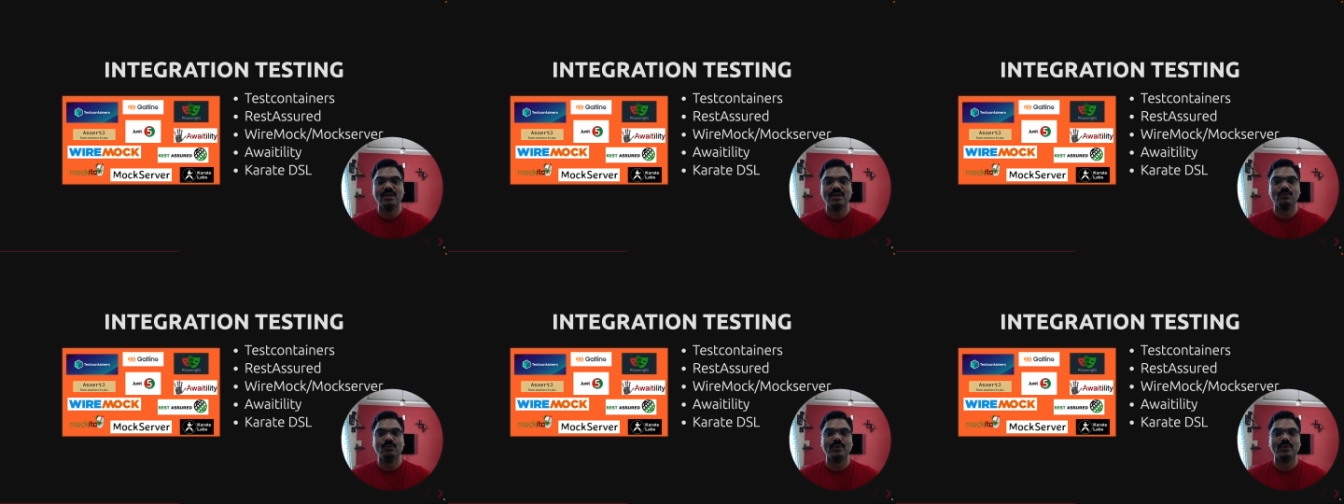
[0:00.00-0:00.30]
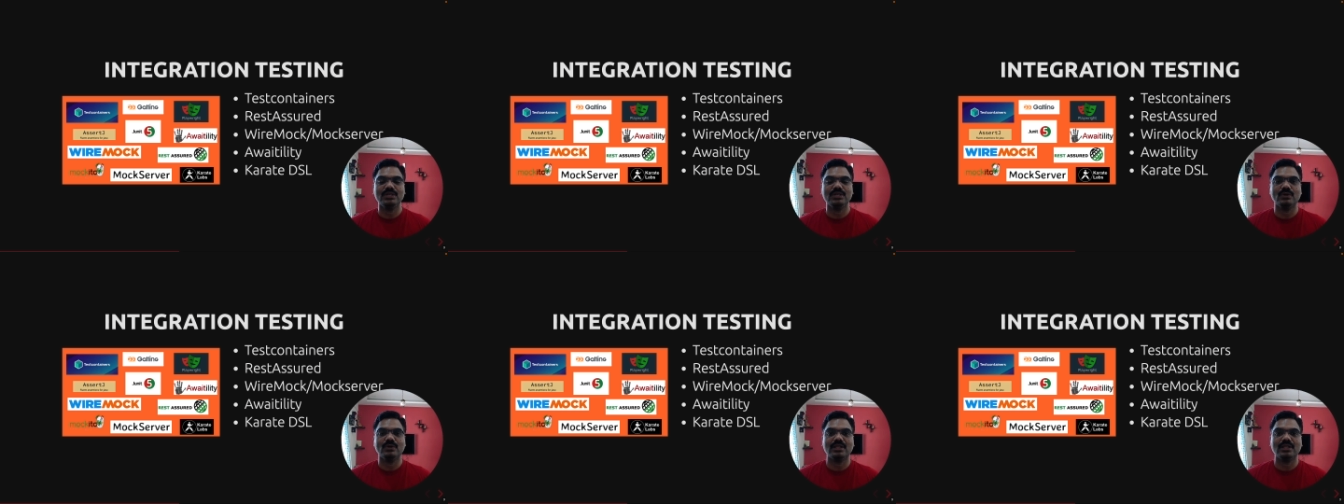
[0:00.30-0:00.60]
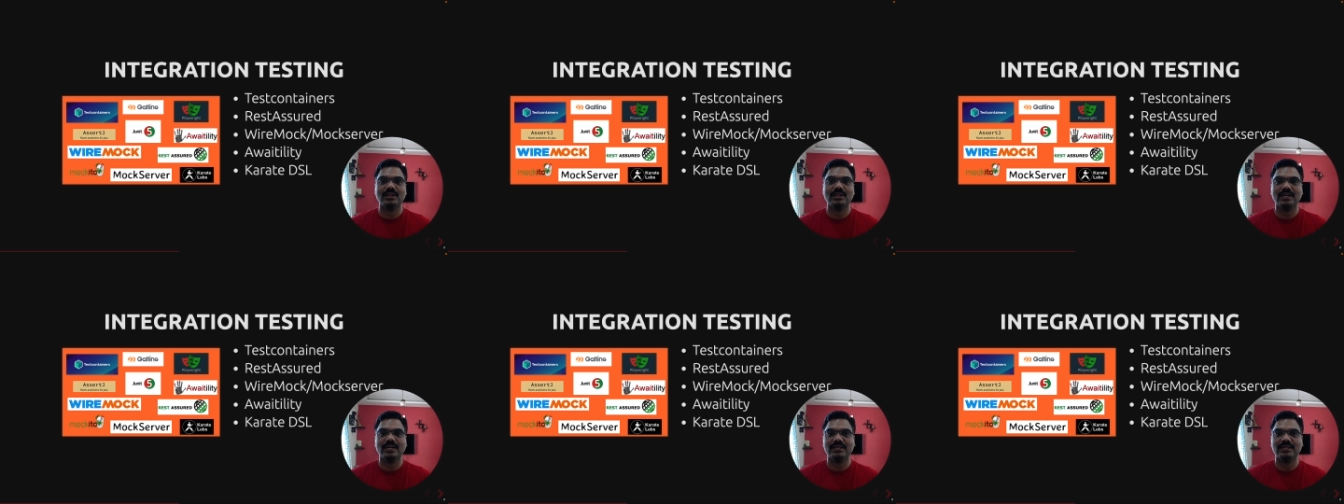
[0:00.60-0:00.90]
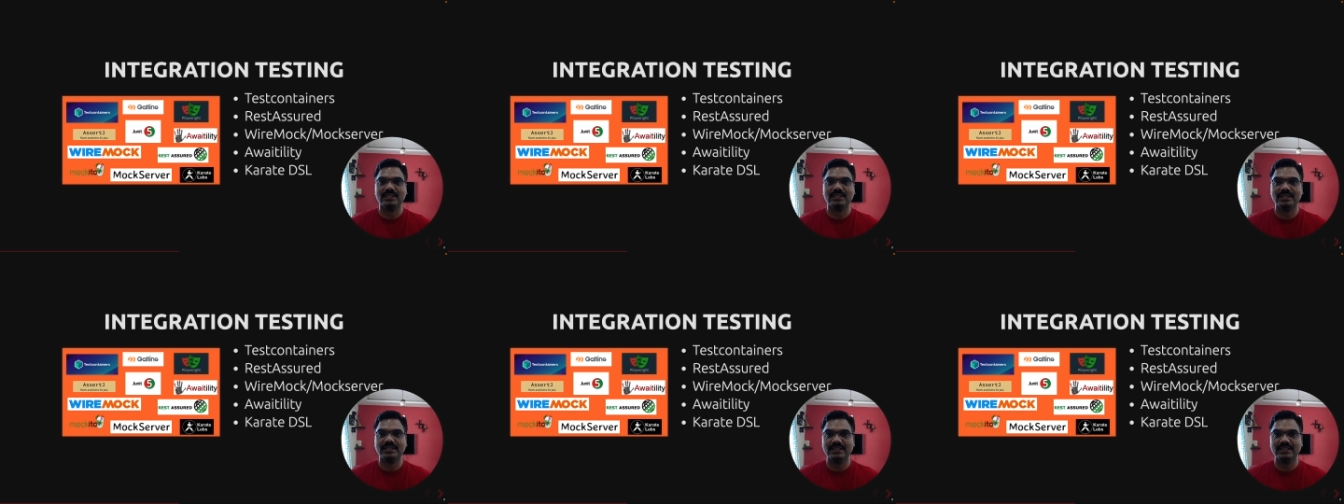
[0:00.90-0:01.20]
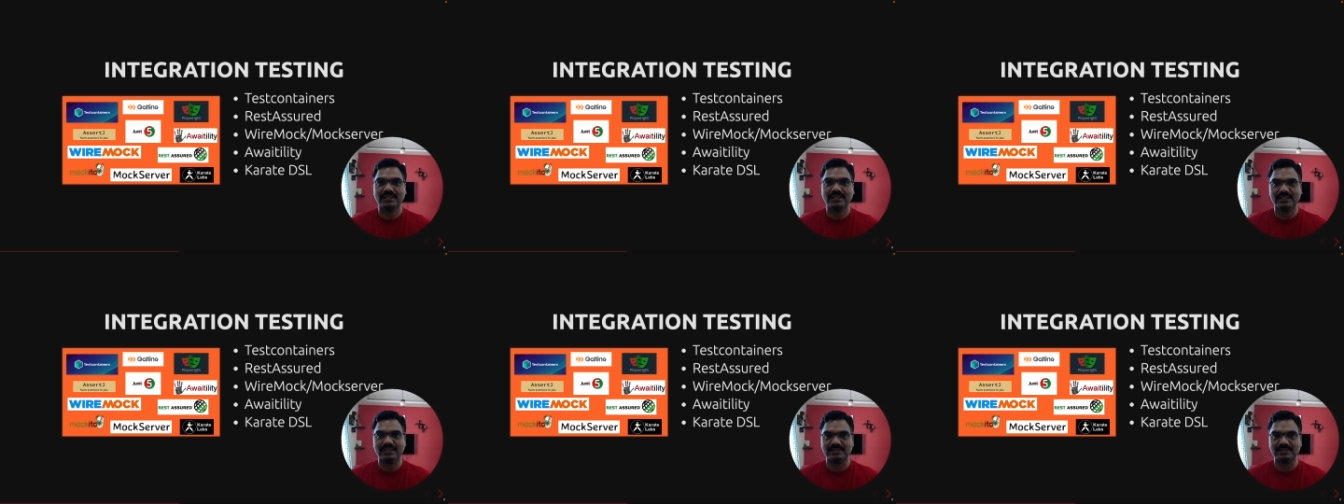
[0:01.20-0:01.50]
when you are writing
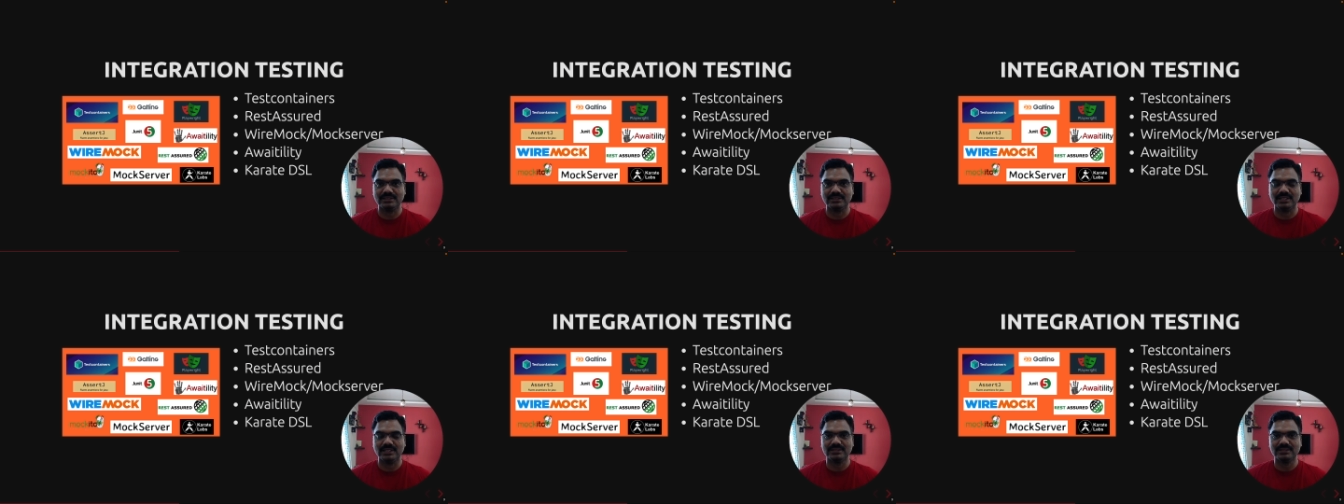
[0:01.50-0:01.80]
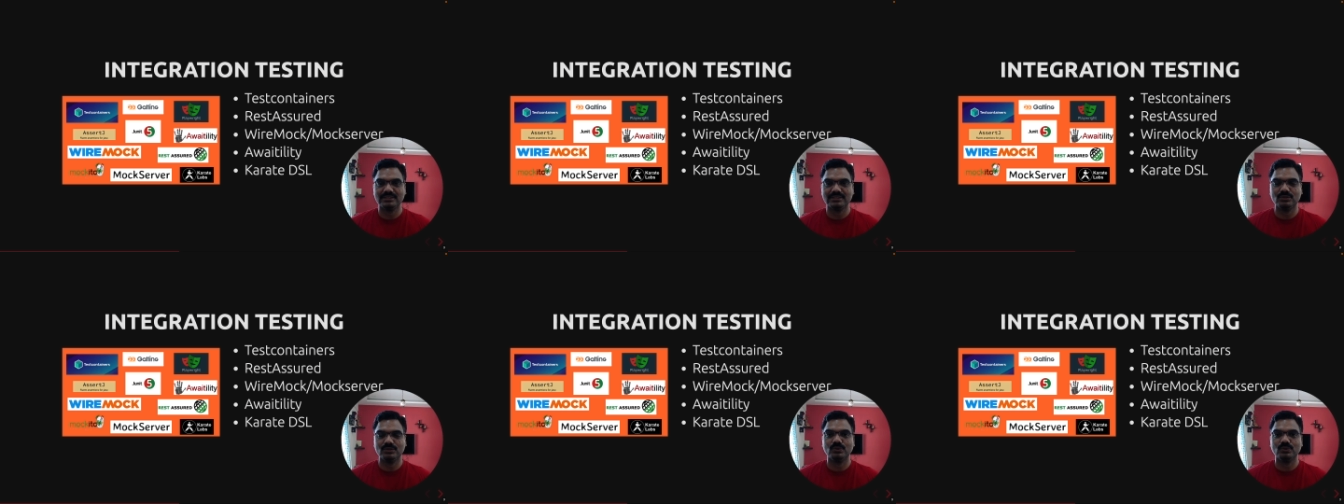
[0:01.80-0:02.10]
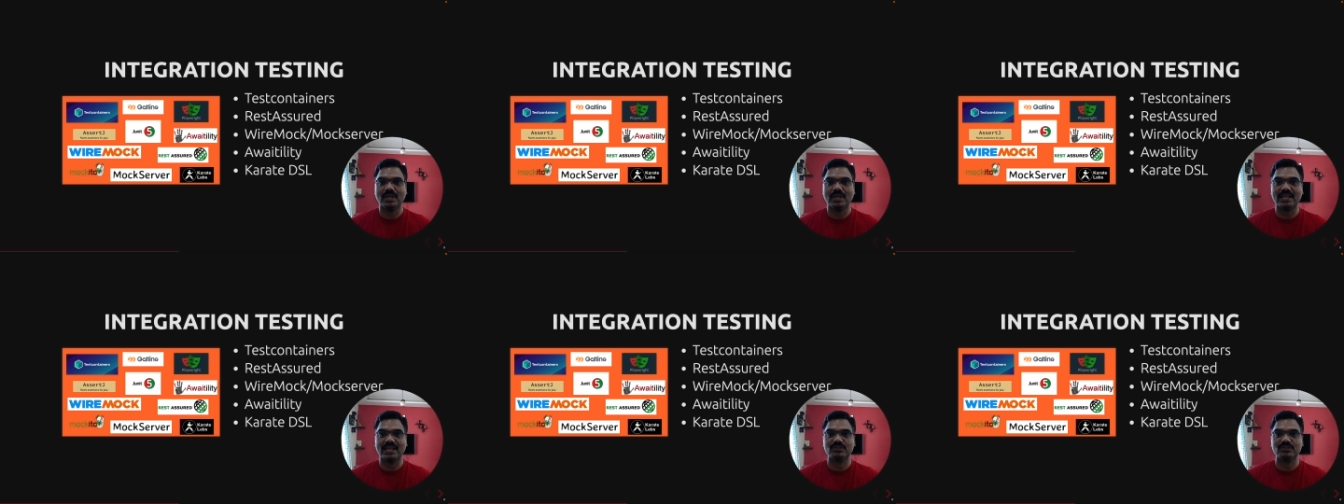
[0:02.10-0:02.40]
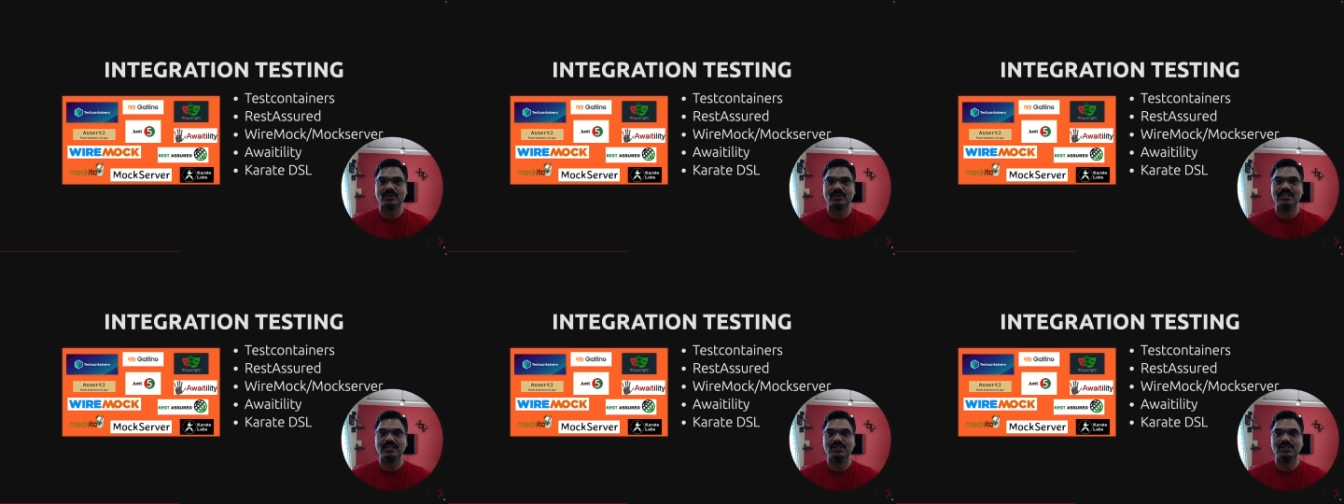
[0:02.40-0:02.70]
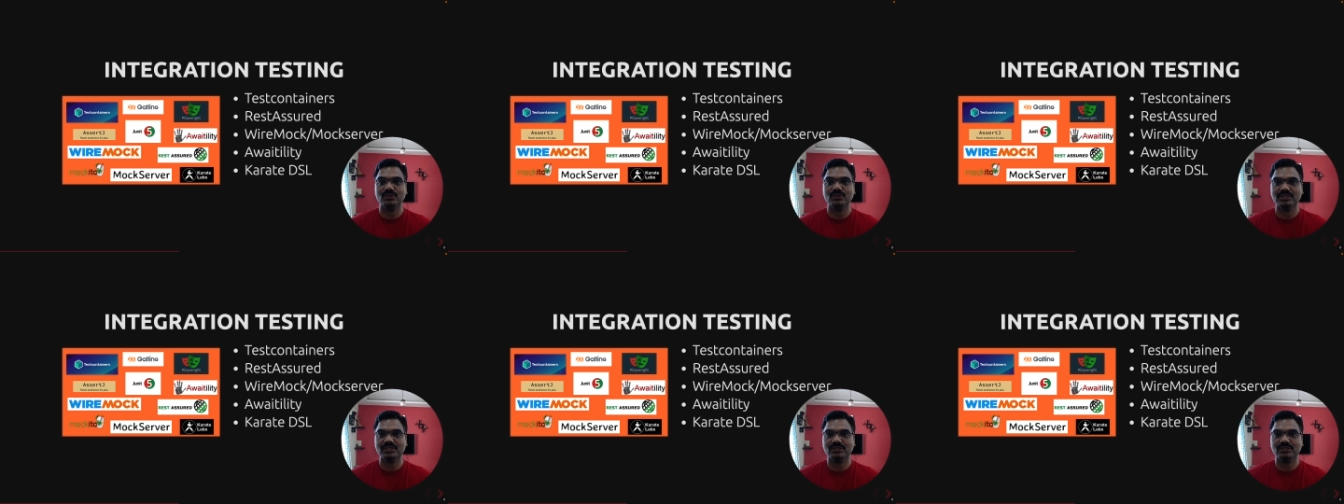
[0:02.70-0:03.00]
integration tests to actually
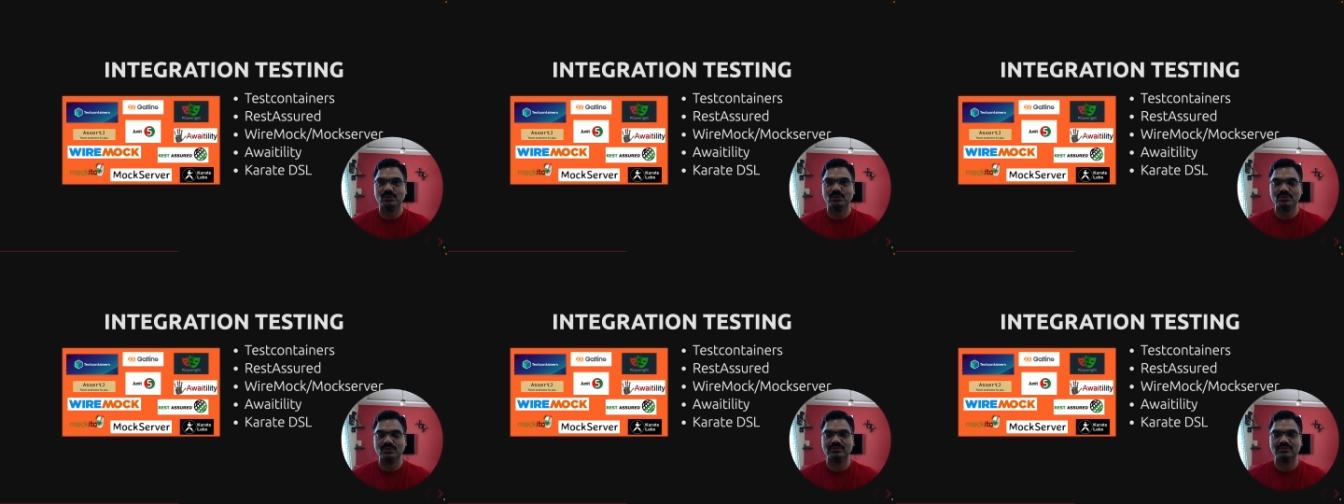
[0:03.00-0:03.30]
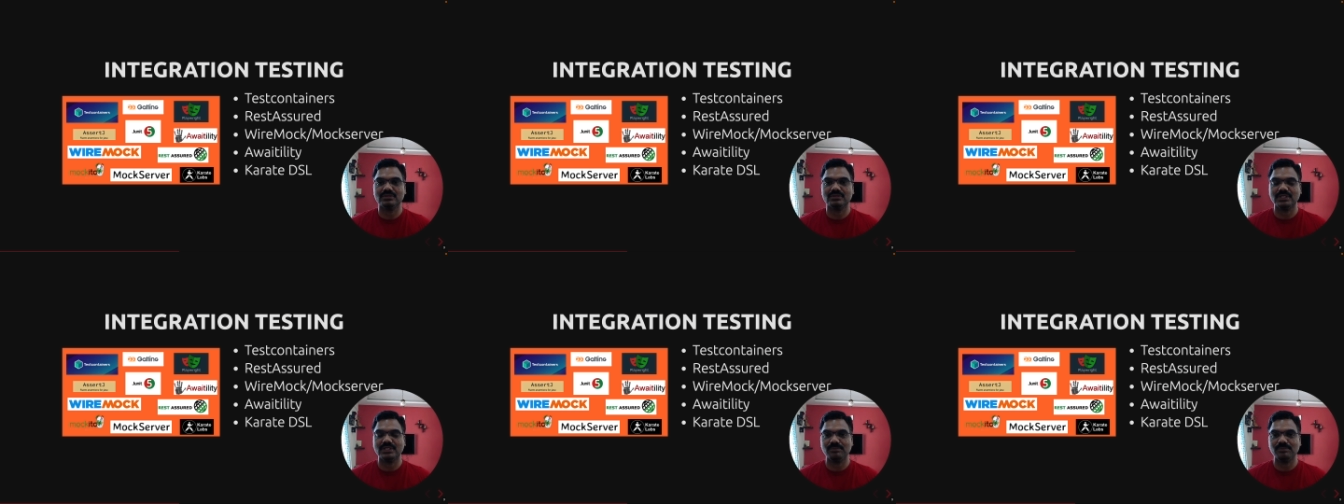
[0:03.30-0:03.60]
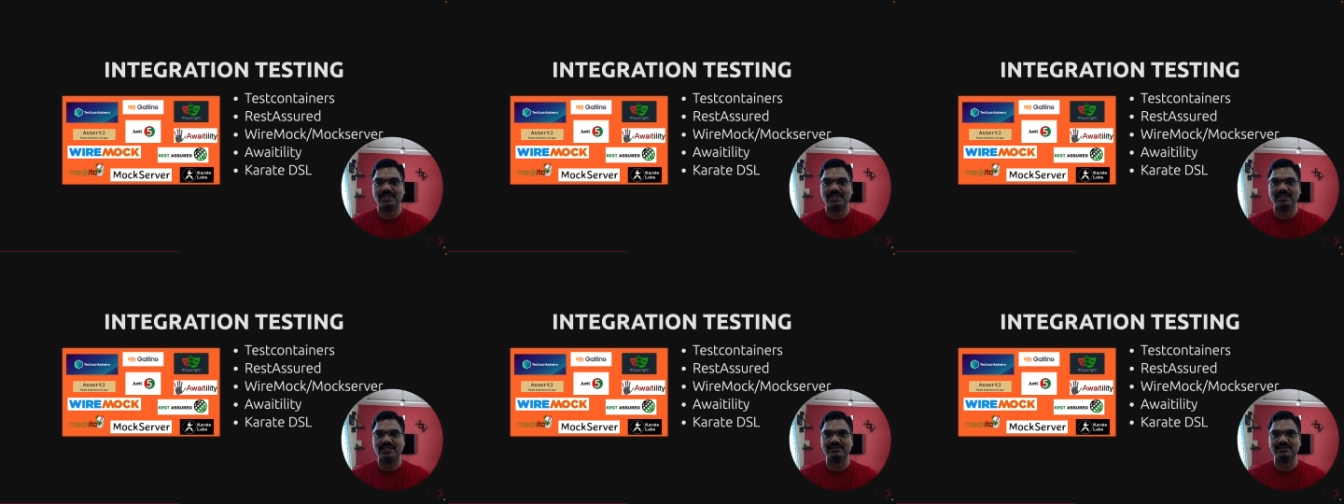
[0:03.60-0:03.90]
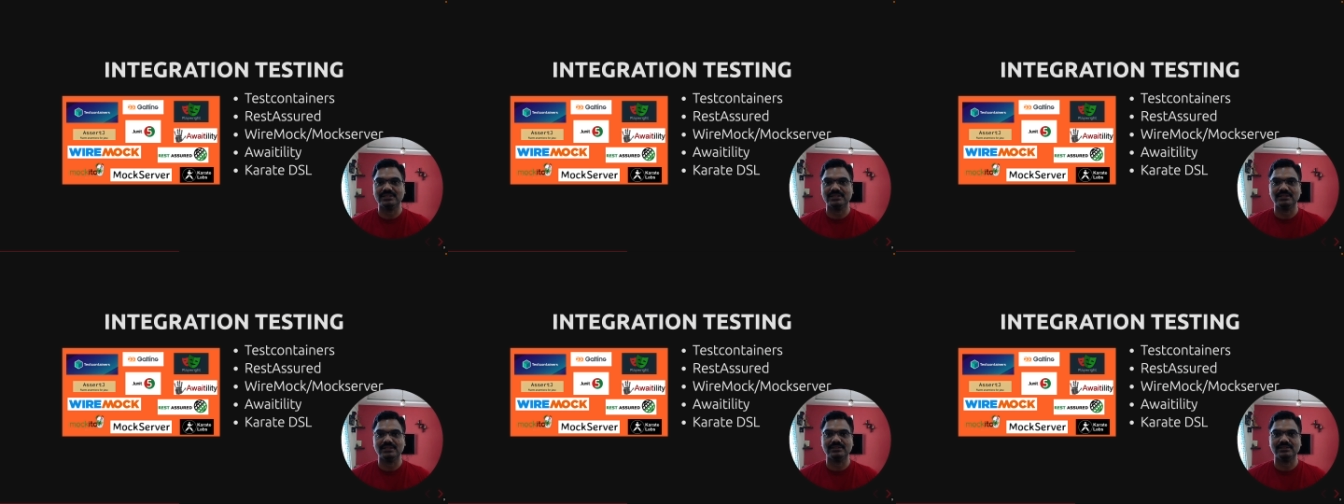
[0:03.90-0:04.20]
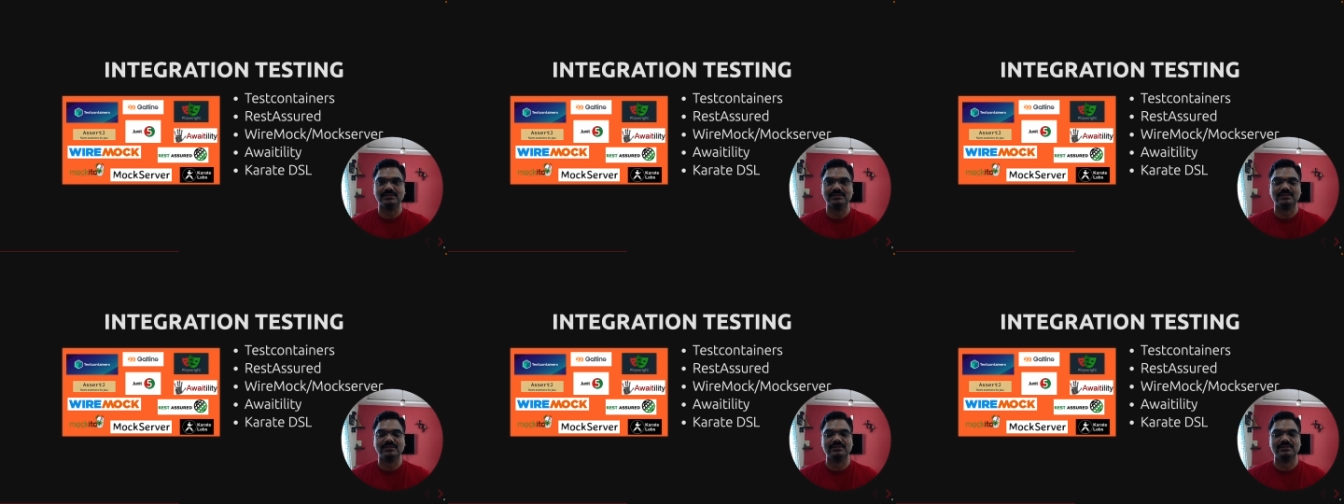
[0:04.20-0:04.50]
using those dependencies.